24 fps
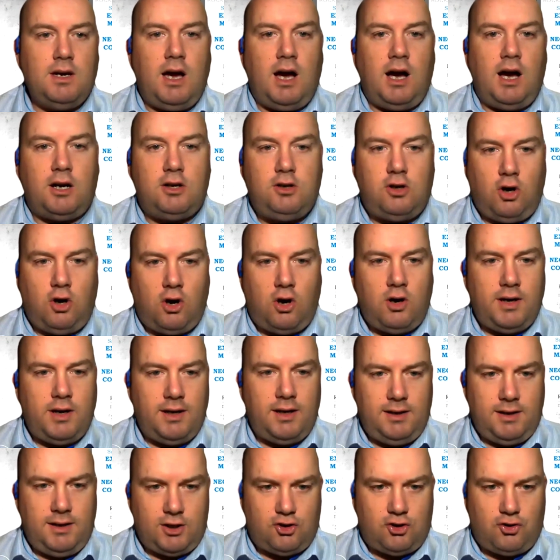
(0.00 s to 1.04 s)
A car
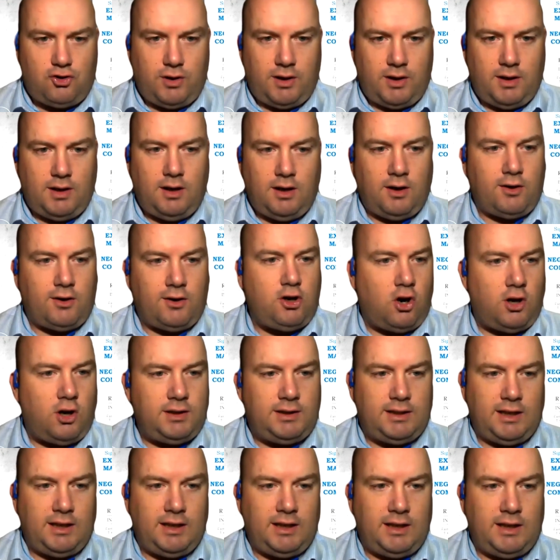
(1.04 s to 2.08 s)

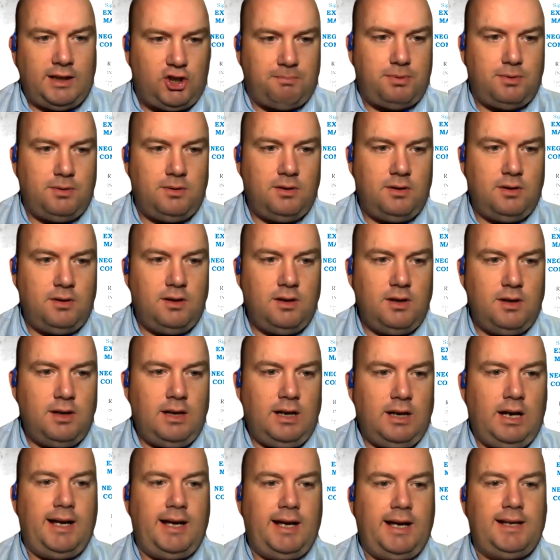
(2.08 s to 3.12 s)
dealership.
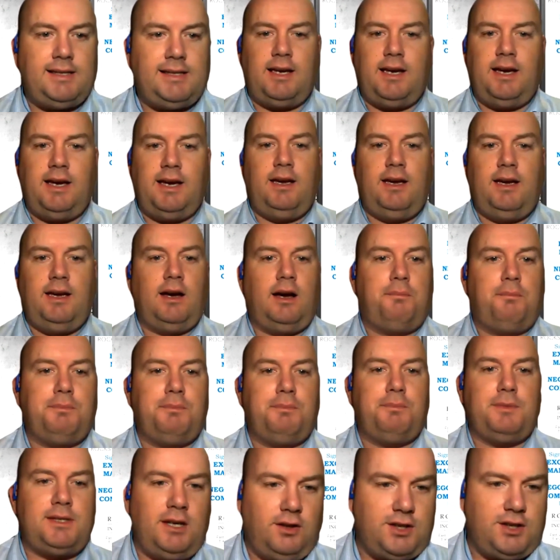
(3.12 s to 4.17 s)
Let's say I'm
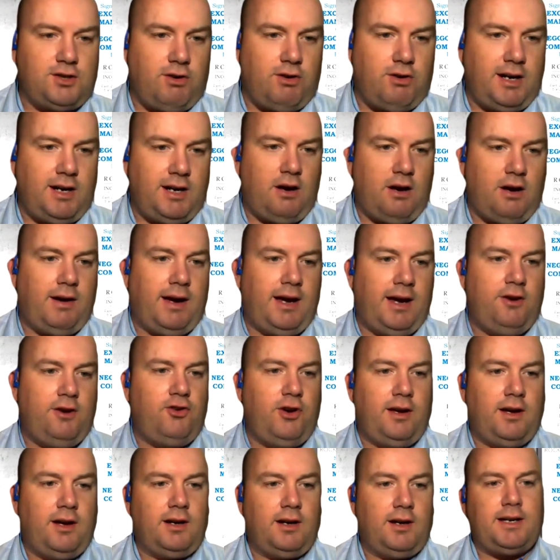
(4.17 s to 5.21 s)
seeing on the screen now
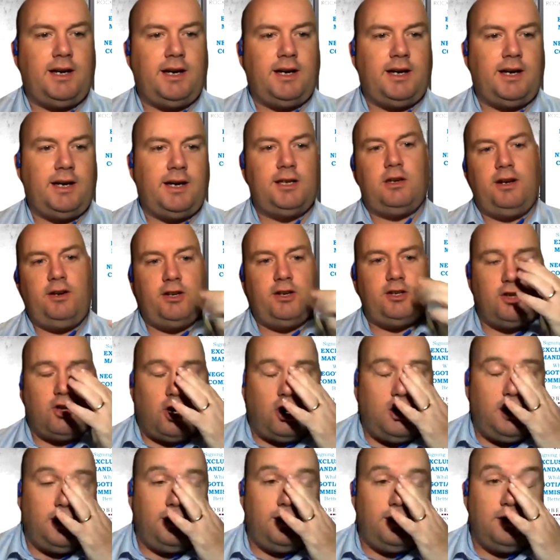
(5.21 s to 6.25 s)
Henry. Okay, so Henry's
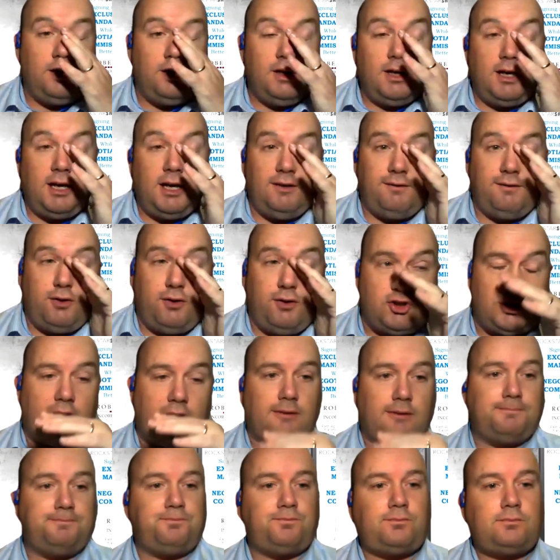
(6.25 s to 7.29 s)
in
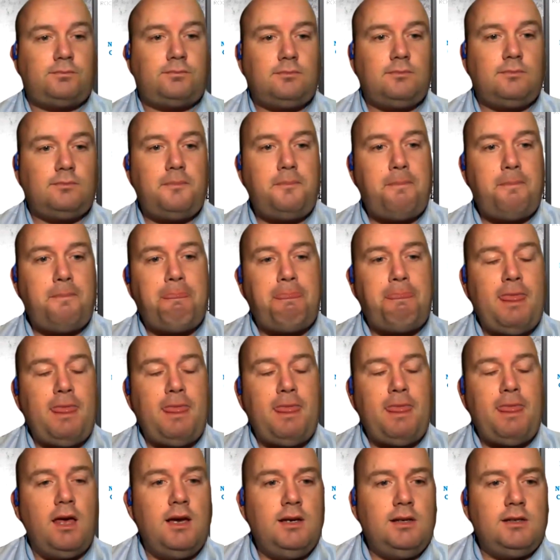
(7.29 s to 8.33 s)
Worcester.
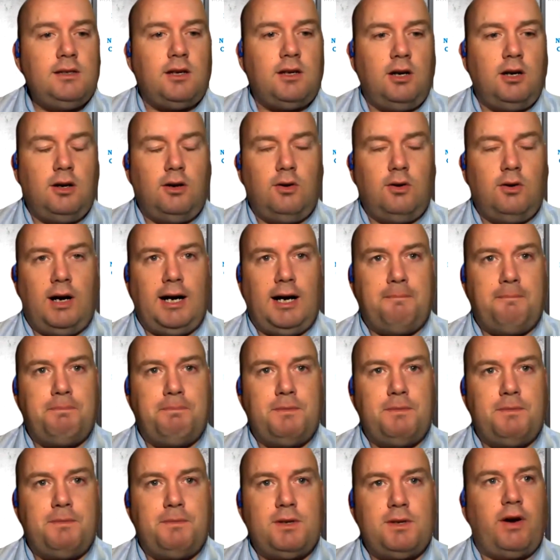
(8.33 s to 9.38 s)
So
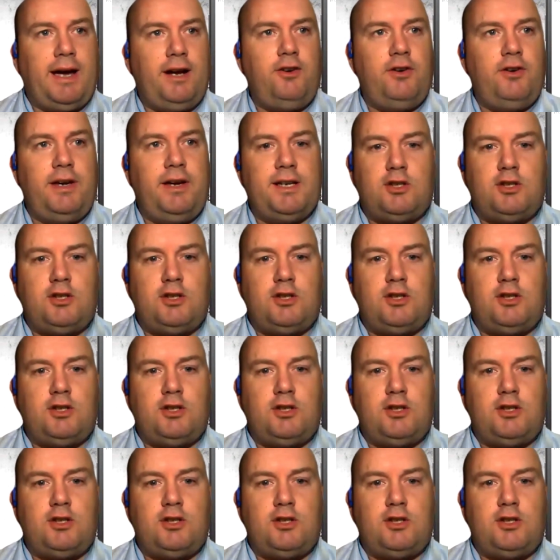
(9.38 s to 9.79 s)
Henry has